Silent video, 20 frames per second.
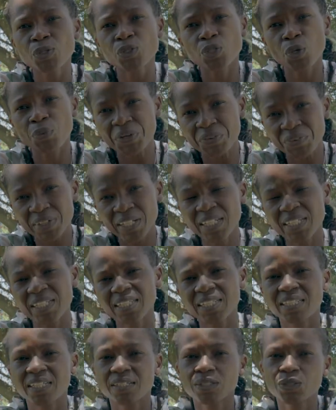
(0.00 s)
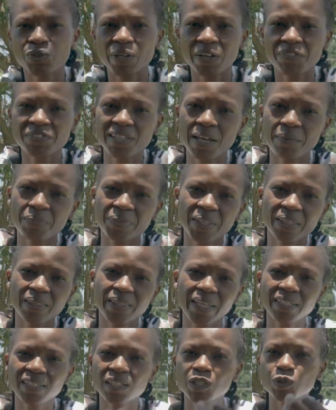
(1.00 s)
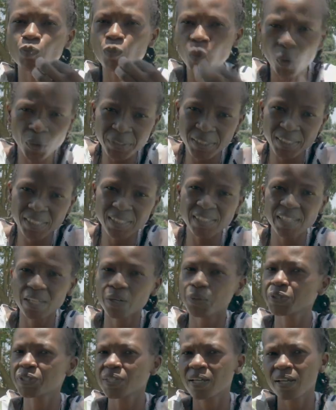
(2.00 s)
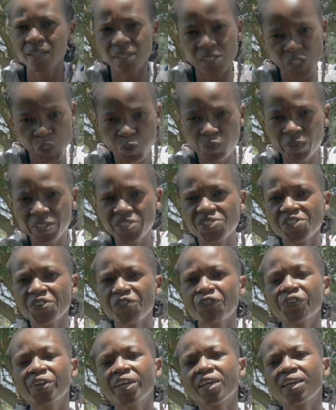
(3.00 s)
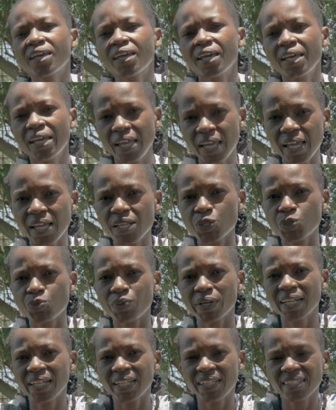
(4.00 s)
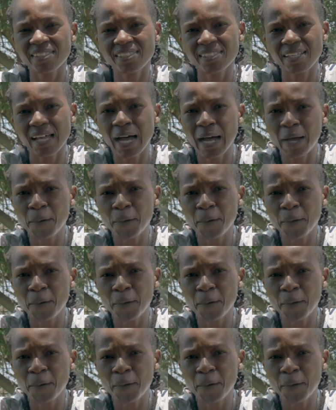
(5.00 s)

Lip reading: So we really needed to have something that is more detailed, specific, as well as,